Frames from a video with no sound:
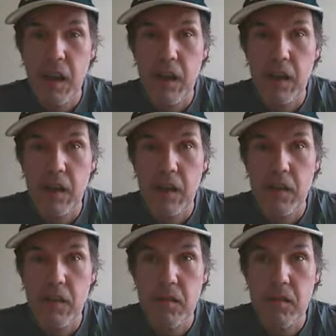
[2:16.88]

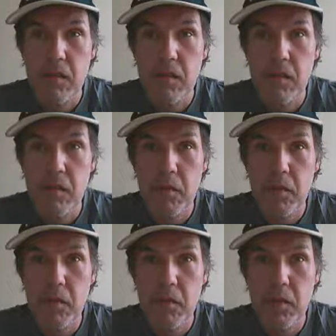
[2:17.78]
And
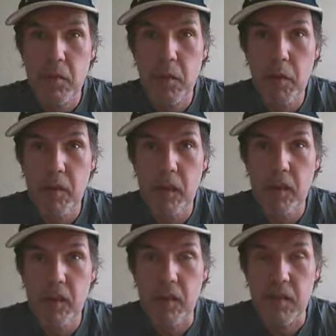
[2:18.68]
you might be
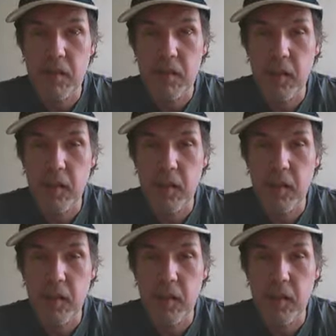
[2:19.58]
asking,